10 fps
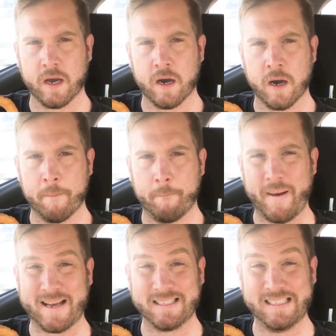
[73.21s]
are
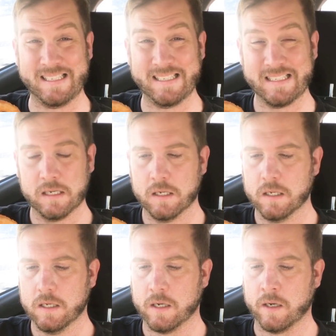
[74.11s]
battered,
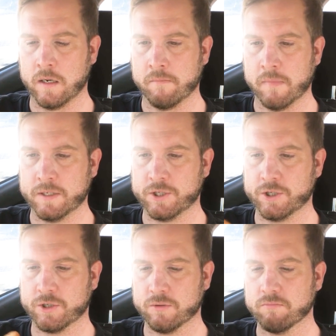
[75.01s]

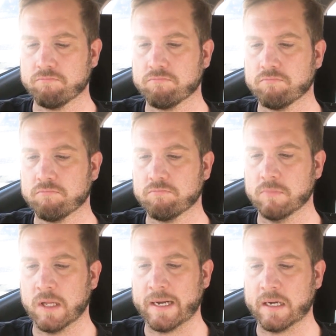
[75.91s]
much
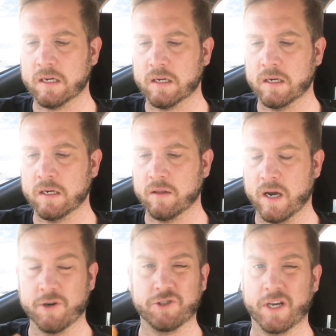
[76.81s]
like the
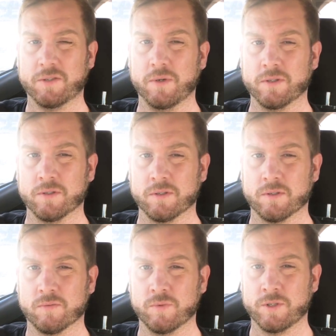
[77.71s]
Hungry Jack's
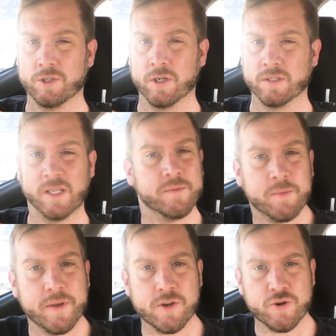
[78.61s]
ones, which seems to
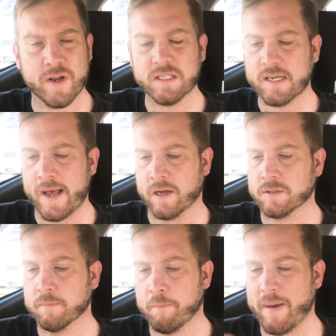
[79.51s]
be the trend now,
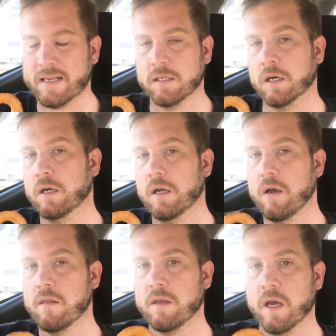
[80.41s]
to batter
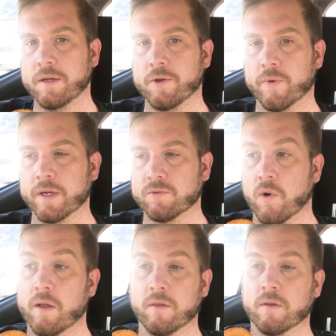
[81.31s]
the onion rings
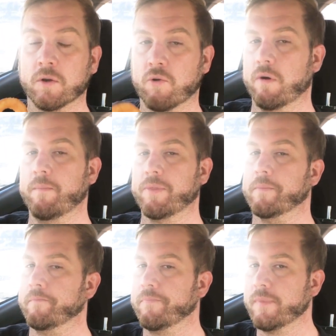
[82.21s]
rather than crumb
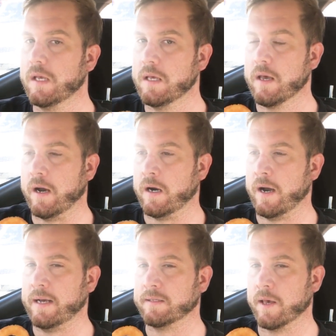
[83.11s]
them,
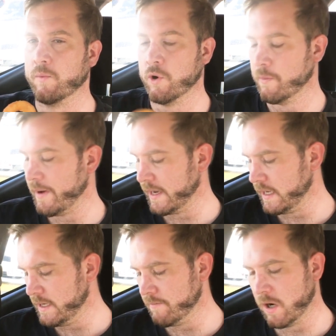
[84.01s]
as they were back
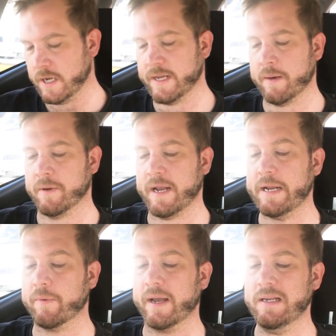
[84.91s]
in my day. But
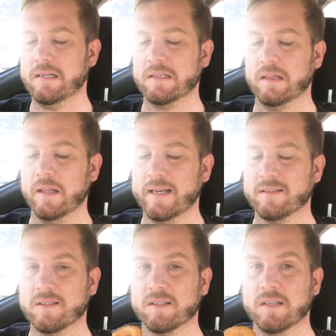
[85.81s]
anyway,
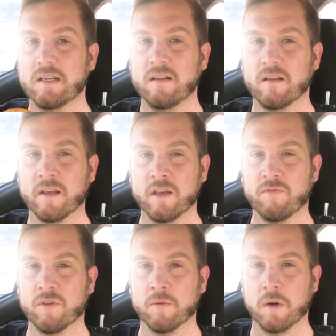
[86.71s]
let's
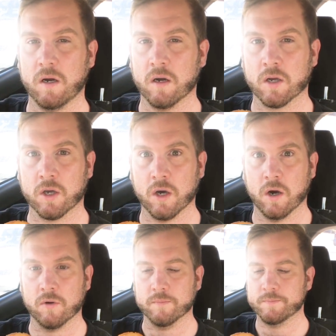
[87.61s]
give them a go.